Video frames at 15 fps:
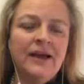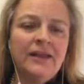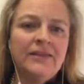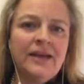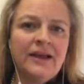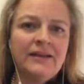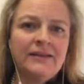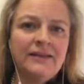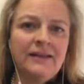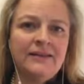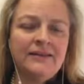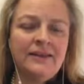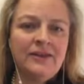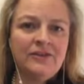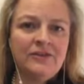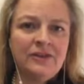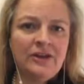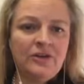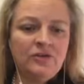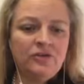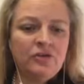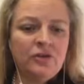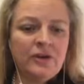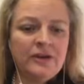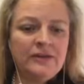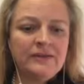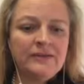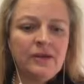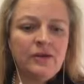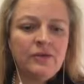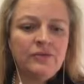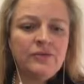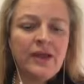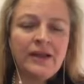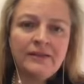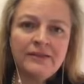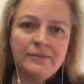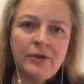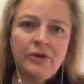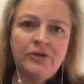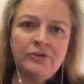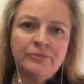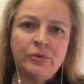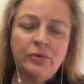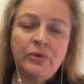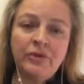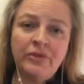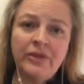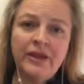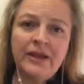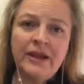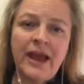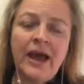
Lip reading: that sensation in your joints. So that's the most important thing,